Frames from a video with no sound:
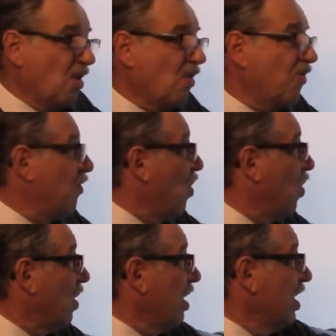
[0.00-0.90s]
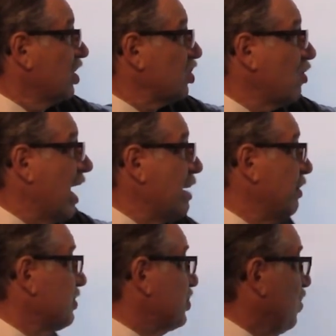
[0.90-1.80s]
4
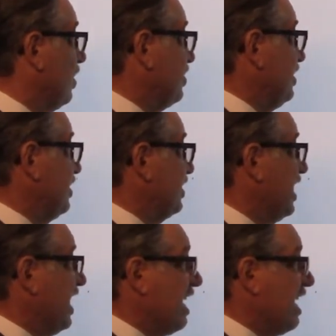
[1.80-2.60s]
tribal sources